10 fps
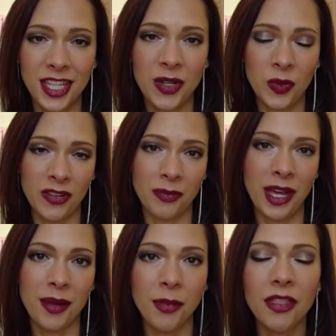seen one of
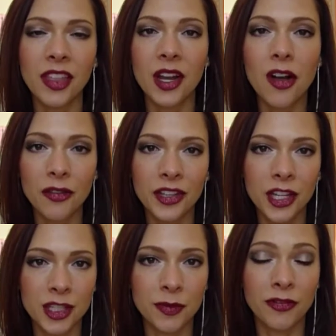my monthly haul
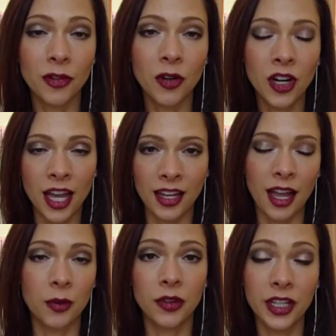videos before, and
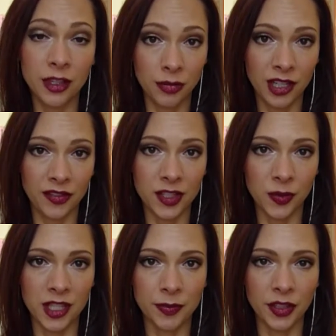I will link the previous
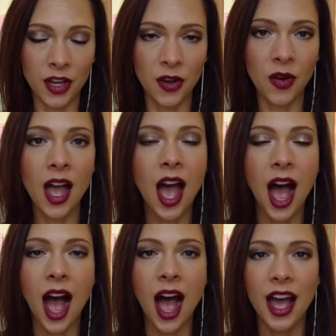ones below,
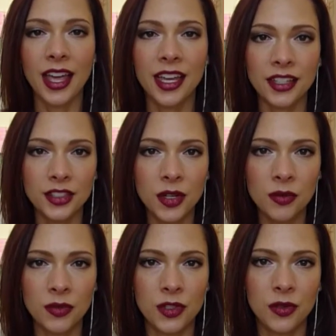I
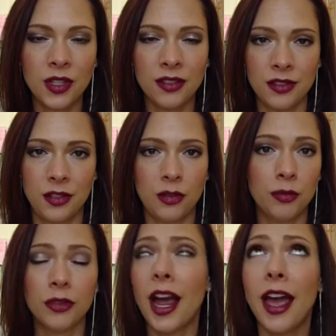don't do this to
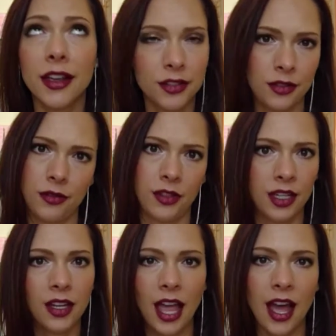brag,
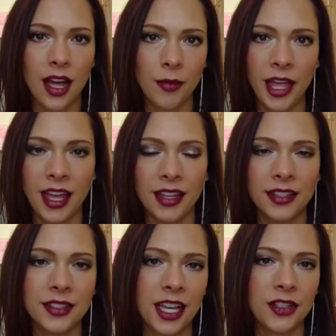certainly, um,
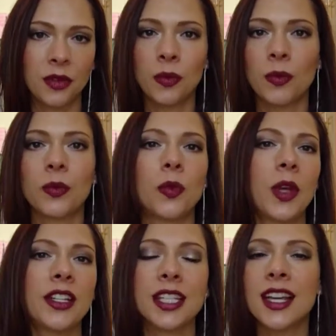and I don't
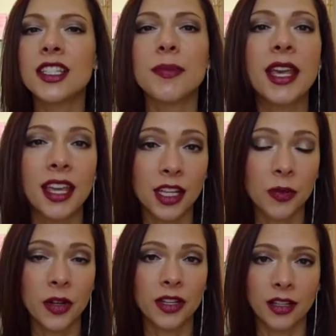intend to make
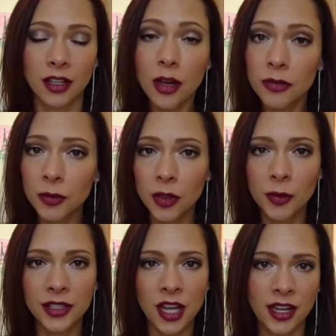anyone uncomfortable
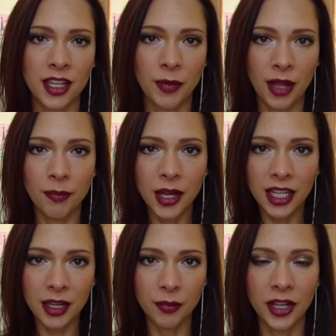by talking about
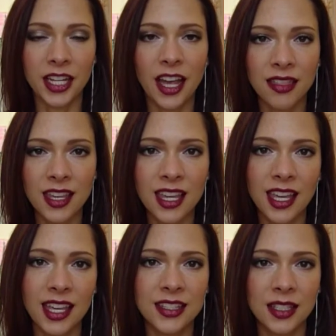money, but I think
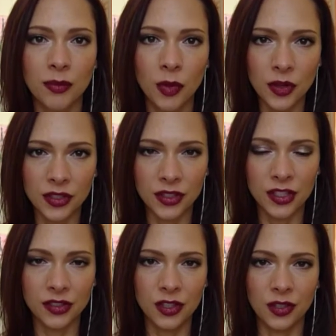it's important
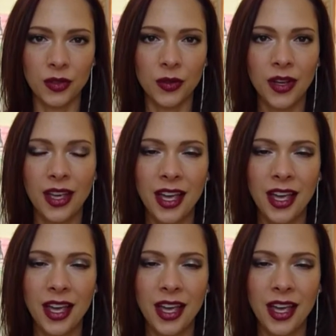to